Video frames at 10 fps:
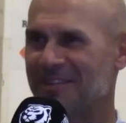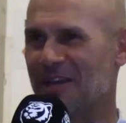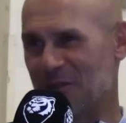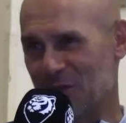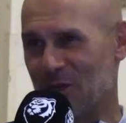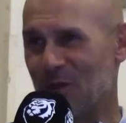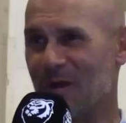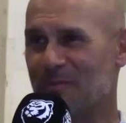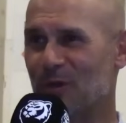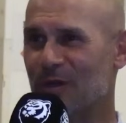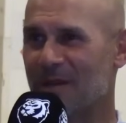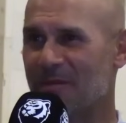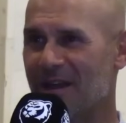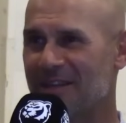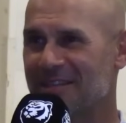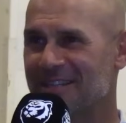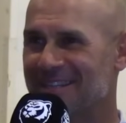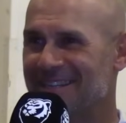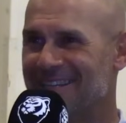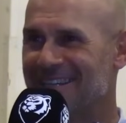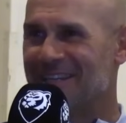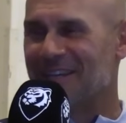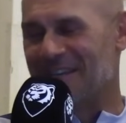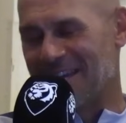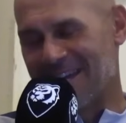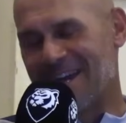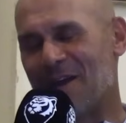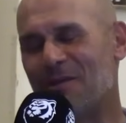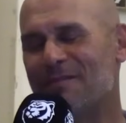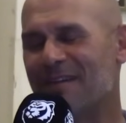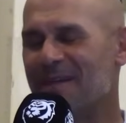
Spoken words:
I think you know who I'm talking about. Yeah, Arif